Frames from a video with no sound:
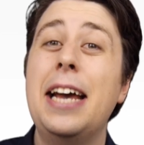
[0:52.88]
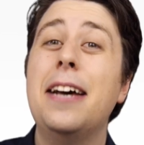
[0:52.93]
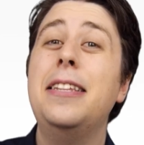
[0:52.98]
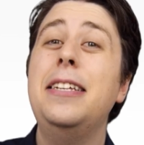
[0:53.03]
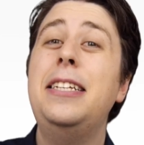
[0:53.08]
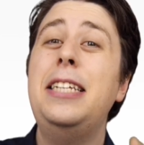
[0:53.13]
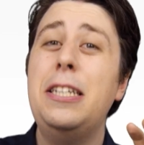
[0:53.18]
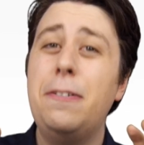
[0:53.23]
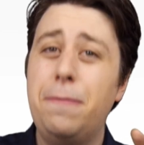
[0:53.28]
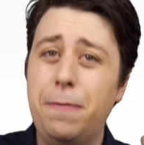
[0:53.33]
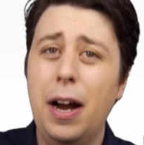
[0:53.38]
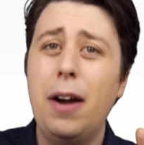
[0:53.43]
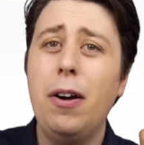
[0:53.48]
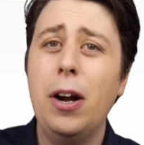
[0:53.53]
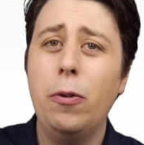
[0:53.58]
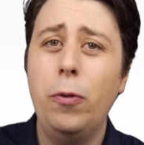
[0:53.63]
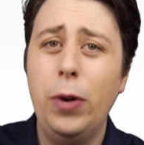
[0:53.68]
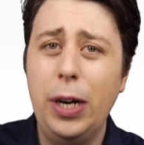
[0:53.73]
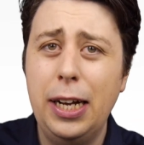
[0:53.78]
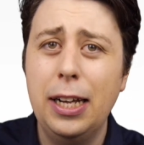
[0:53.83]
Now this is
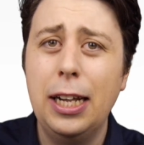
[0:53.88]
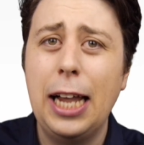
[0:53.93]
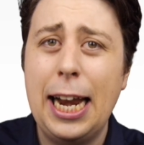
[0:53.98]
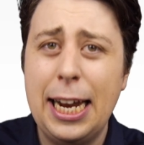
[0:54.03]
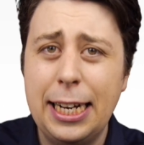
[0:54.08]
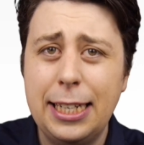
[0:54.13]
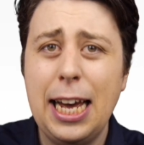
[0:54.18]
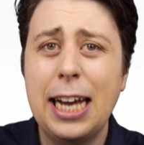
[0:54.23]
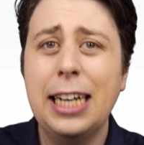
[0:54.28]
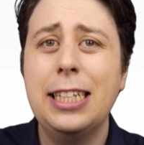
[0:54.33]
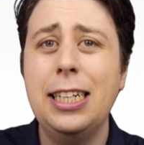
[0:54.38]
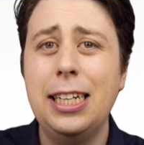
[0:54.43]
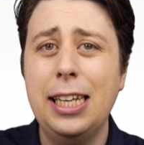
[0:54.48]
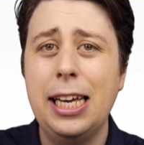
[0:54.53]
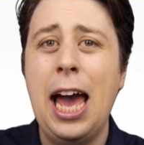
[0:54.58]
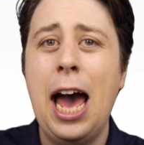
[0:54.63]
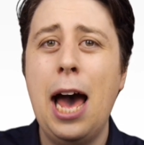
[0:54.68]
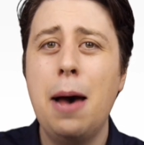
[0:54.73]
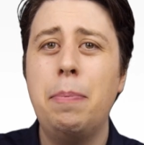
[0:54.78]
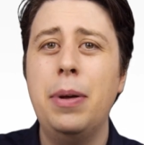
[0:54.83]
very real and it's
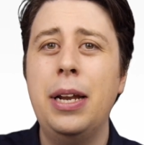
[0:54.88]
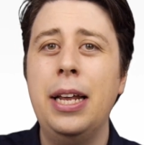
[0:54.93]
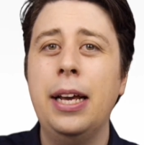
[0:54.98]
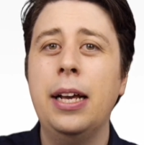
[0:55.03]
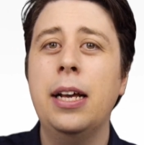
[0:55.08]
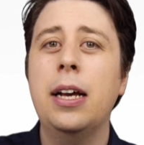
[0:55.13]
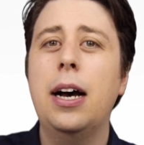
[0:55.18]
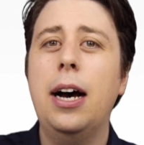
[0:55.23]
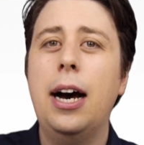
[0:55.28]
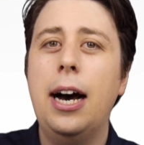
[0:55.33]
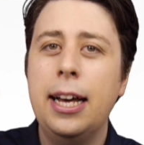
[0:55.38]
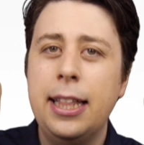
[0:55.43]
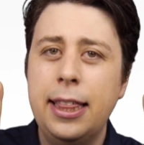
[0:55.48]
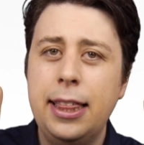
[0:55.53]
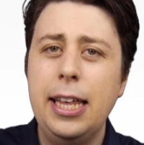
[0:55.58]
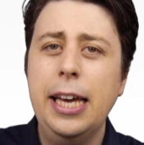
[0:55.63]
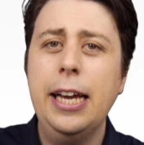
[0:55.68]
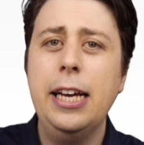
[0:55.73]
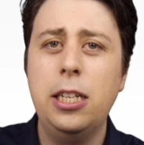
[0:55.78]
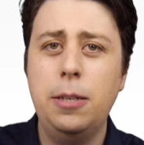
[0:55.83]
actually happening. I
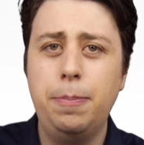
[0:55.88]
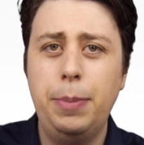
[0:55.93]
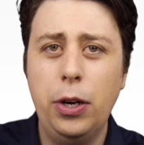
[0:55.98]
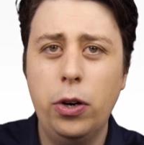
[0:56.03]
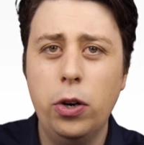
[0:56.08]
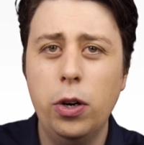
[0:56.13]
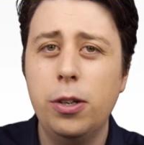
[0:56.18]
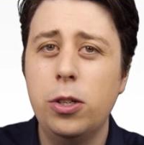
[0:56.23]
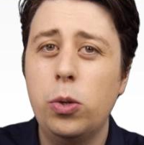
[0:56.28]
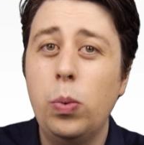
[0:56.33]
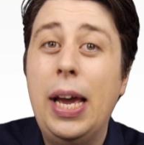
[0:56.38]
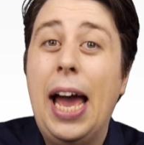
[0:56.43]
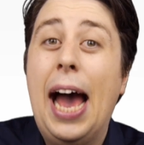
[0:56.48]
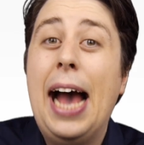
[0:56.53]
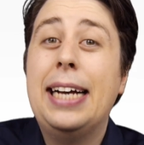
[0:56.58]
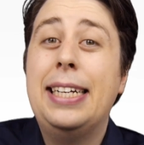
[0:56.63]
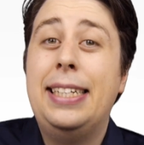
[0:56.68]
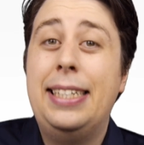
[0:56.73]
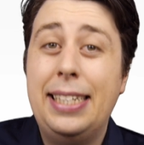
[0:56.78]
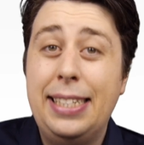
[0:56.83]
think it's because we
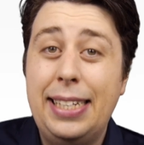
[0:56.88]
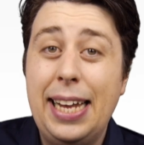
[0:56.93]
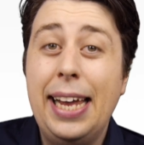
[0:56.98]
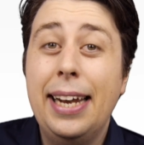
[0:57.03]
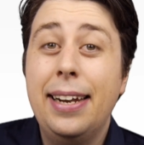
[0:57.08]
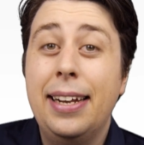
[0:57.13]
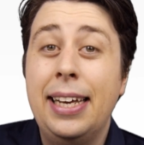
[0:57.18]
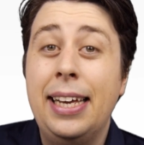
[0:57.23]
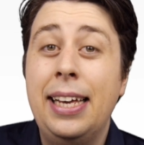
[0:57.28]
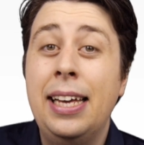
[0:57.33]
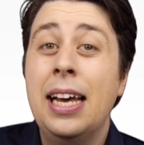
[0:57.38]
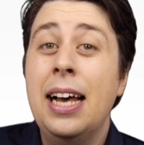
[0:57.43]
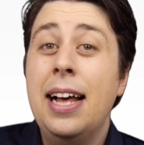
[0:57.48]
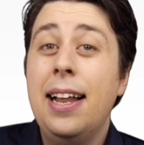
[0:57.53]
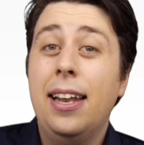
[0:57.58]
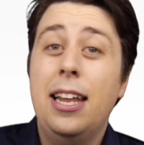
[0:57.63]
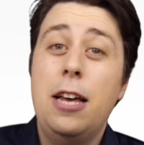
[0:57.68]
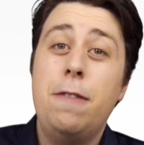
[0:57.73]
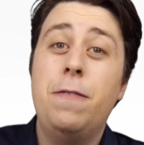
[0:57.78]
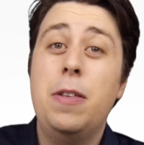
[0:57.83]
accidentally
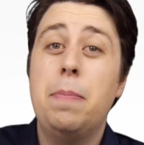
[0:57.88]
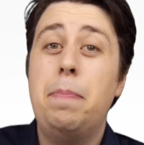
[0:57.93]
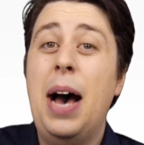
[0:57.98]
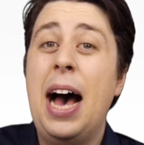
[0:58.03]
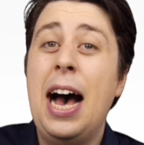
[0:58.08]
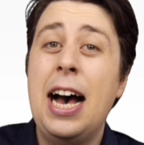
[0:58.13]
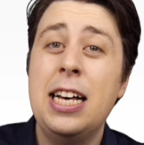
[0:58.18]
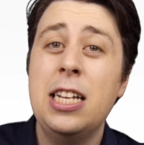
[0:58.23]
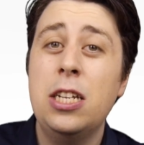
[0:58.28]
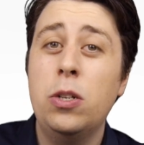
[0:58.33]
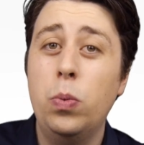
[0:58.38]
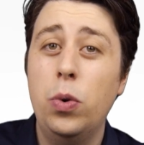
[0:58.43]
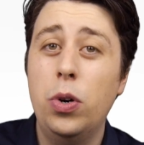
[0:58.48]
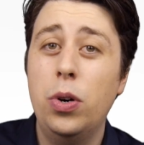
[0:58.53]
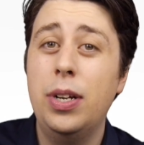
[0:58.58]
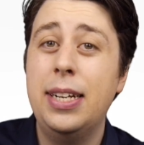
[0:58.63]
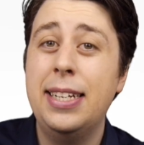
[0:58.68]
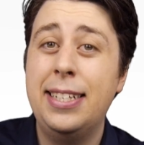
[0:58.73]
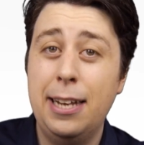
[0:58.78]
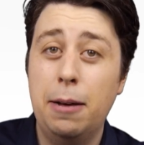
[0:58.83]
left the
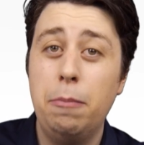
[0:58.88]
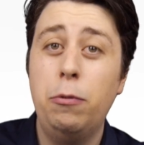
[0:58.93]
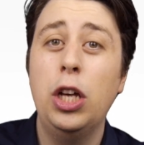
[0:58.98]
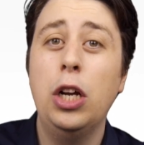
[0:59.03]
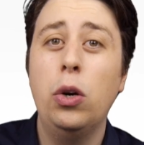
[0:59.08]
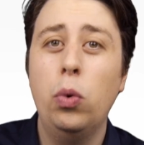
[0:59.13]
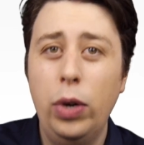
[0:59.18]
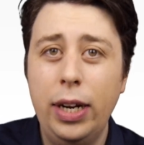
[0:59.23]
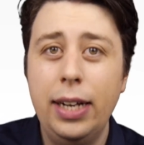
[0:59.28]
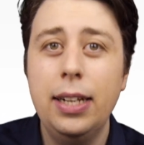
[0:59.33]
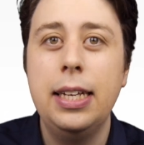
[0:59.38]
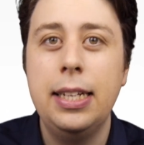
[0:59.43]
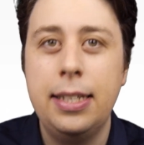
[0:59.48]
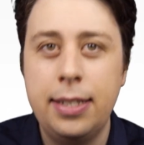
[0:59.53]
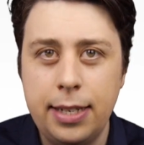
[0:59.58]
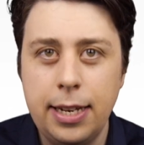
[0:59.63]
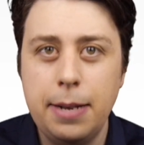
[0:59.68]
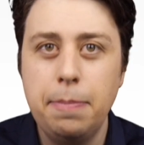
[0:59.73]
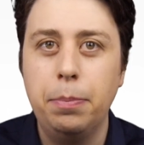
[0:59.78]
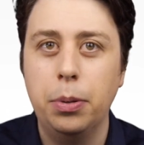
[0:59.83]
password as something really
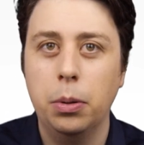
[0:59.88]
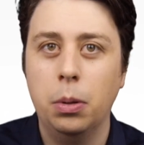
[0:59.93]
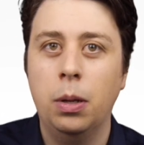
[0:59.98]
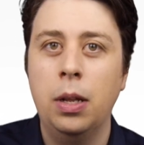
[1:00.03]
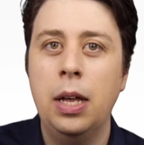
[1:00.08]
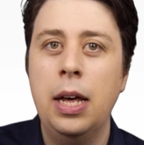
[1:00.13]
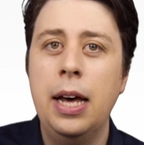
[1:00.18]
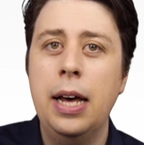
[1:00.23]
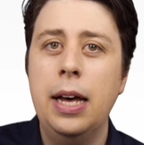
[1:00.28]
simple.